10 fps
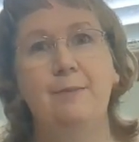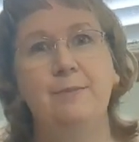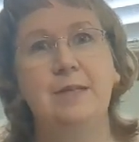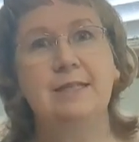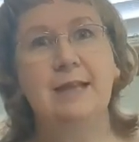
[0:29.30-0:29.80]

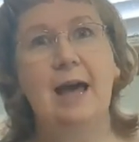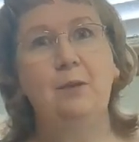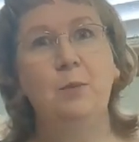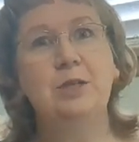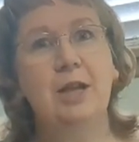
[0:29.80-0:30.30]

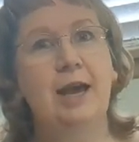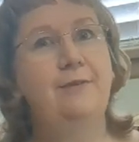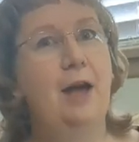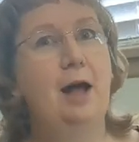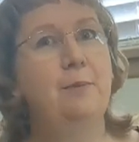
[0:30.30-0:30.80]
decide which kind
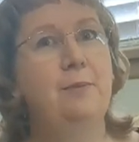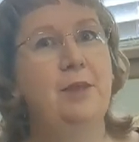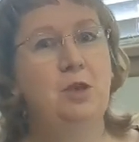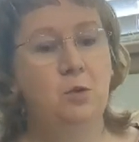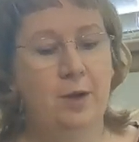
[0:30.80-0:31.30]
of album
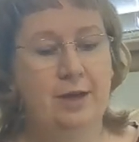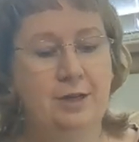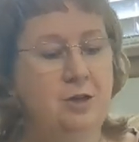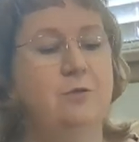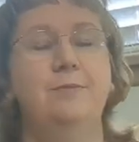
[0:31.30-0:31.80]
that you want to
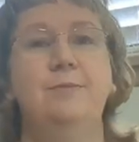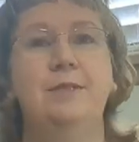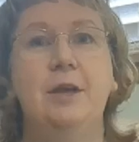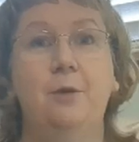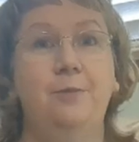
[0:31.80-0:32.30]
do.
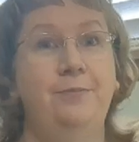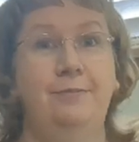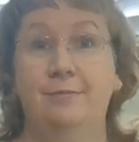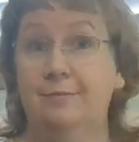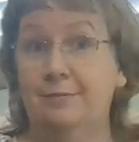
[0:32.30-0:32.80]
So
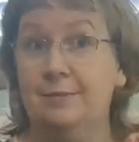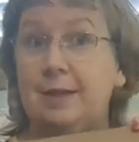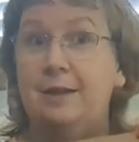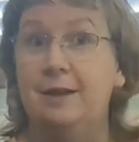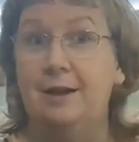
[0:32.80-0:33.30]

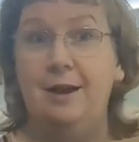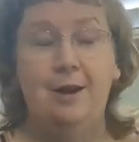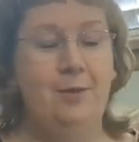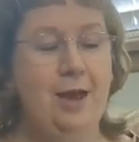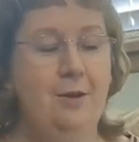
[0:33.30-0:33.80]

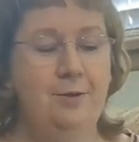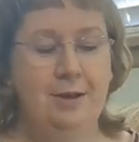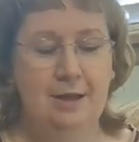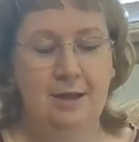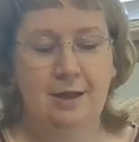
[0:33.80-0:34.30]
here we go.
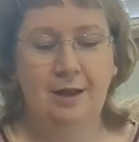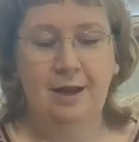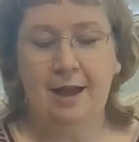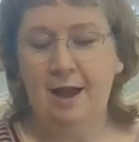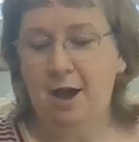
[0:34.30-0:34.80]

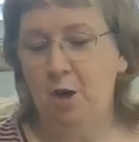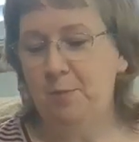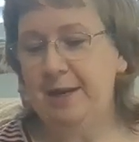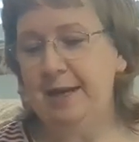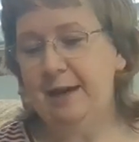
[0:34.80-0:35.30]

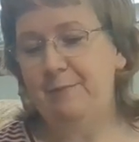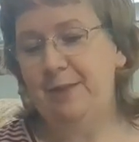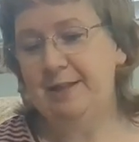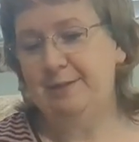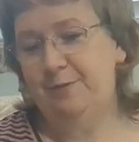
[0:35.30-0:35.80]
Opening up
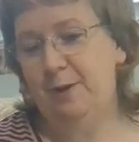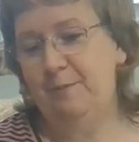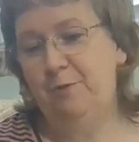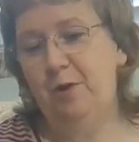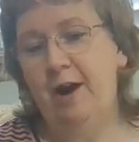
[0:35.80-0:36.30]
this
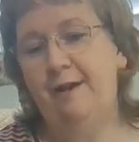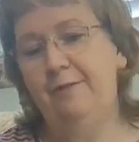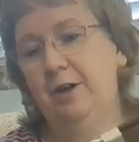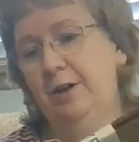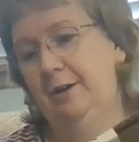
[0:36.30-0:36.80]
from
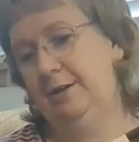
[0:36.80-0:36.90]
Forever.